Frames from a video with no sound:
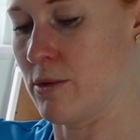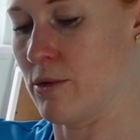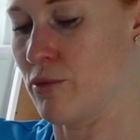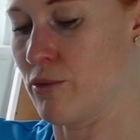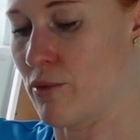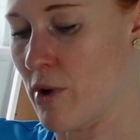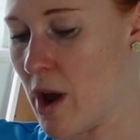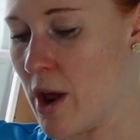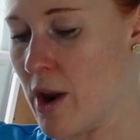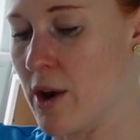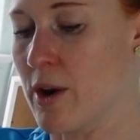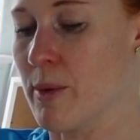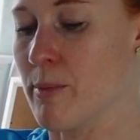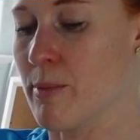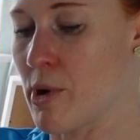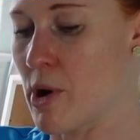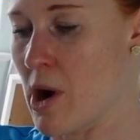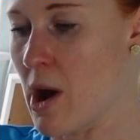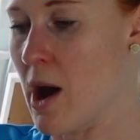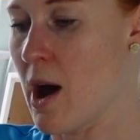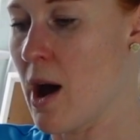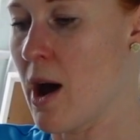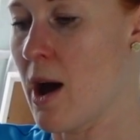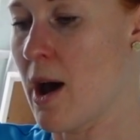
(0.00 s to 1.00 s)
run
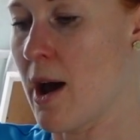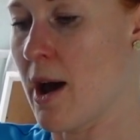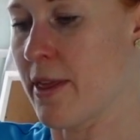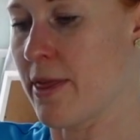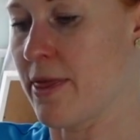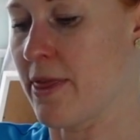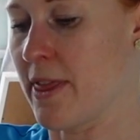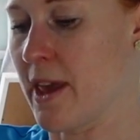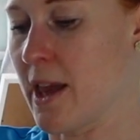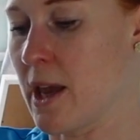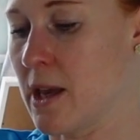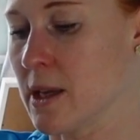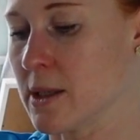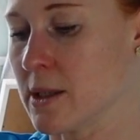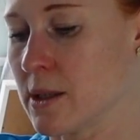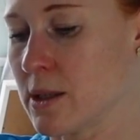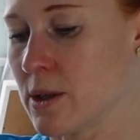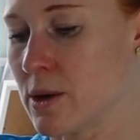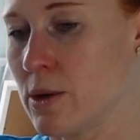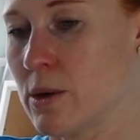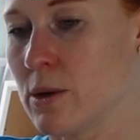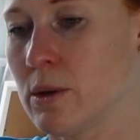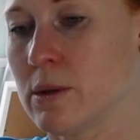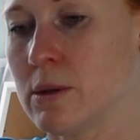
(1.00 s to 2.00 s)
bra, I think it's
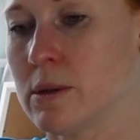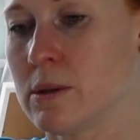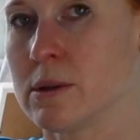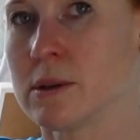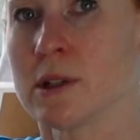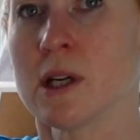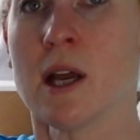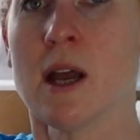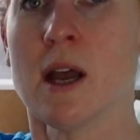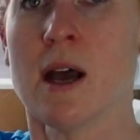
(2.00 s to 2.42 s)
called.